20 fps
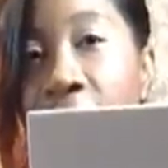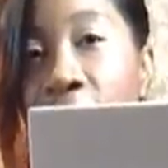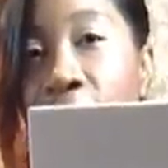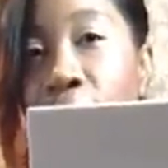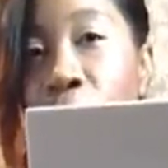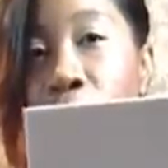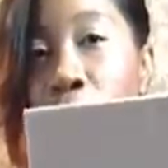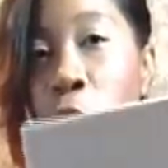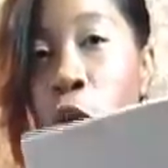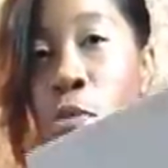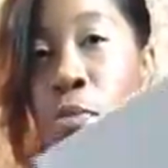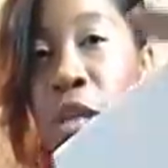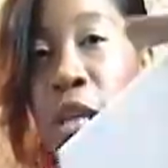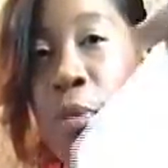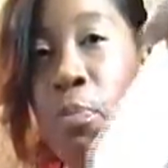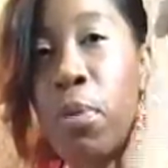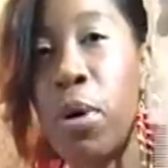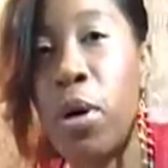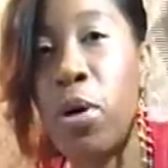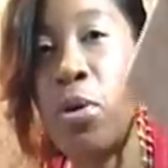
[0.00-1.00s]
got from Home
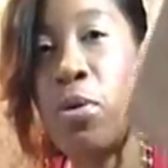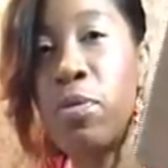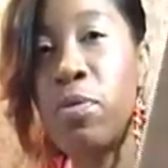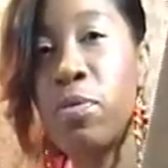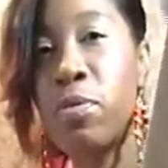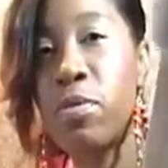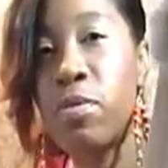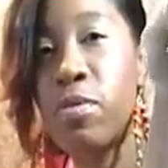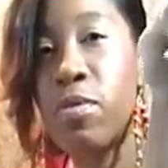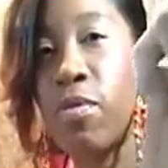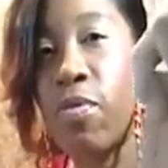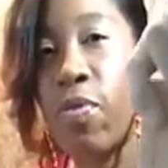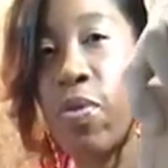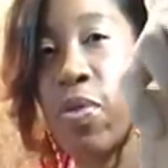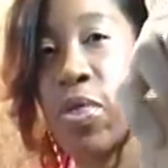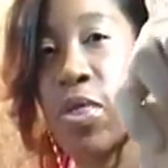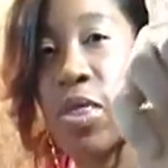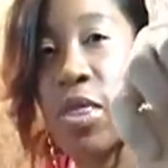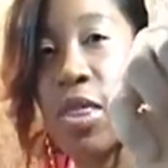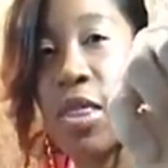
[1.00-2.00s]
Depot.
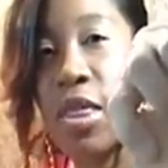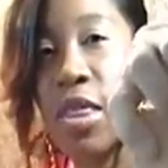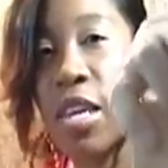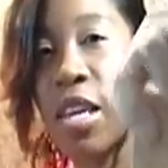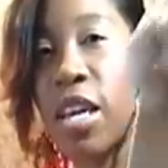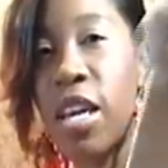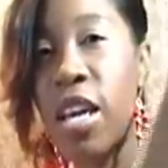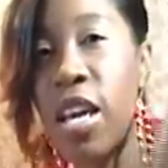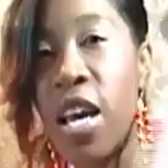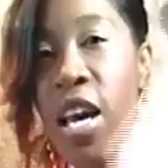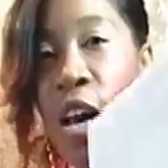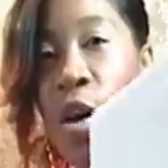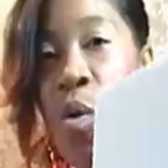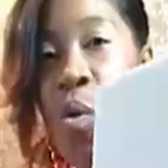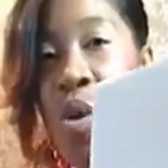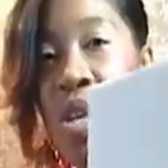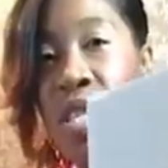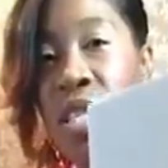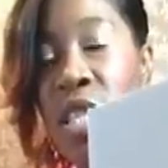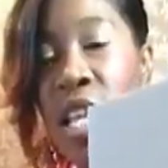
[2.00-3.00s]
It
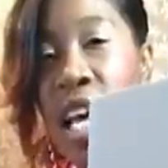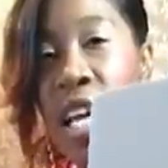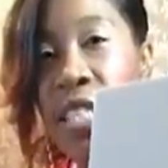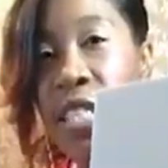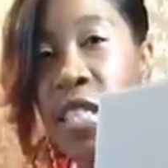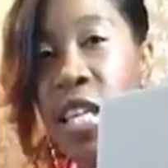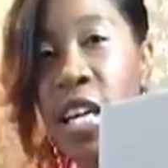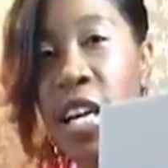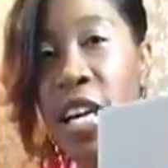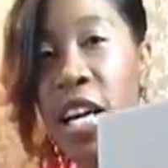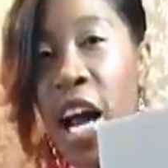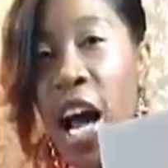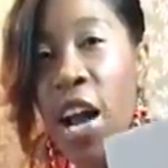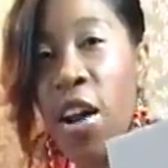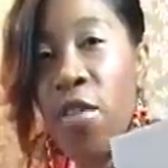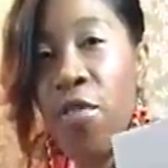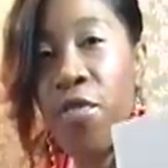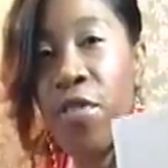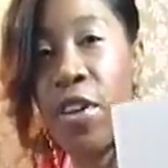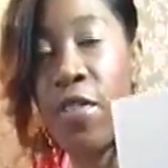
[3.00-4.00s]
was less than
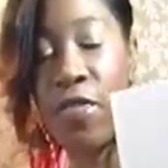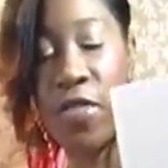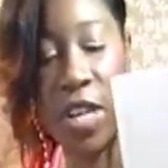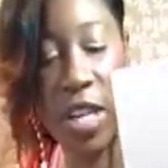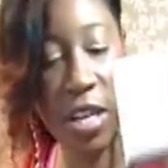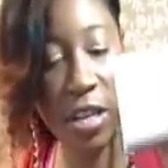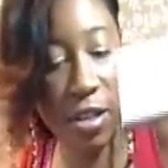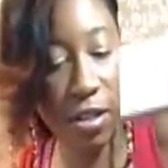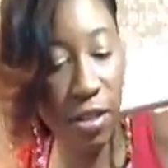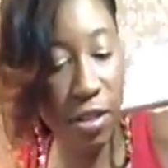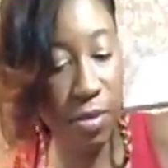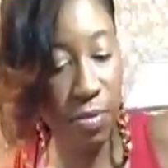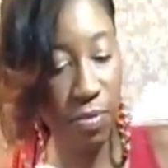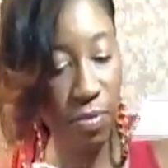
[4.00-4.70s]
$1.50.